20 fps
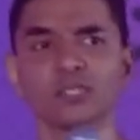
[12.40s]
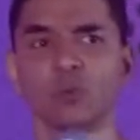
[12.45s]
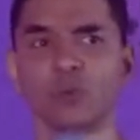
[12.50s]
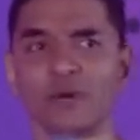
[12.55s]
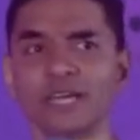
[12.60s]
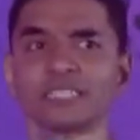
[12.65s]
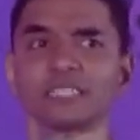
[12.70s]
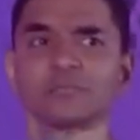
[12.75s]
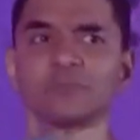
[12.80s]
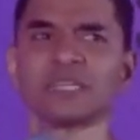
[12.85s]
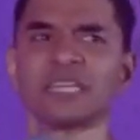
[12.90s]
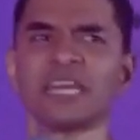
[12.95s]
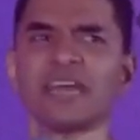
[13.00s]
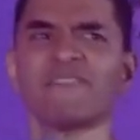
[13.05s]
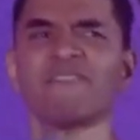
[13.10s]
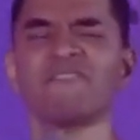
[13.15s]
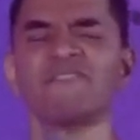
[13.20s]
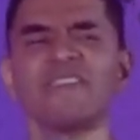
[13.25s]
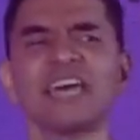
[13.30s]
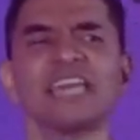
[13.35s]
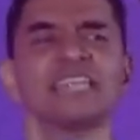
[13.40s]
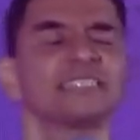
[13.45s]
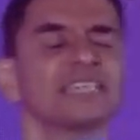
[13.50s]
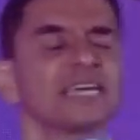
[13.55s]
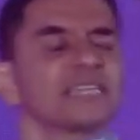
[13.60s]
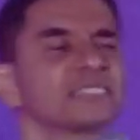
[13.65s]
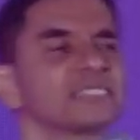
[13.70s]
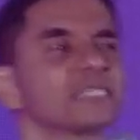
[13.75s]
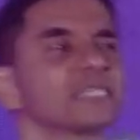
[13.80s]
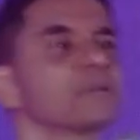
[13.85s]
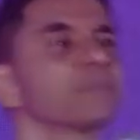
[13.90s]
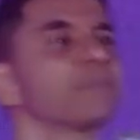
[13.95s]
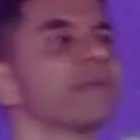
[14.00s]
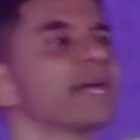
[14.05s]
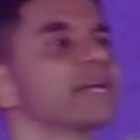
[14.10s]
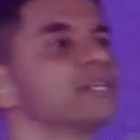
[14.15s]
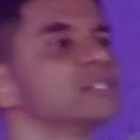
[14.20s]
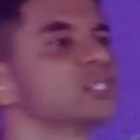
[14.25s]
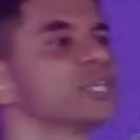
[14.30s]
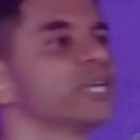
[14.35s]
the West, but they're fantastic at
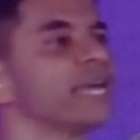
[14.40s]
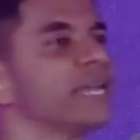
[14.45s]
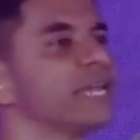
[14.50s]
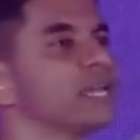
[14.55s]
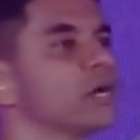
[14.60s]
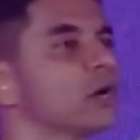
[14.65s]
packaging any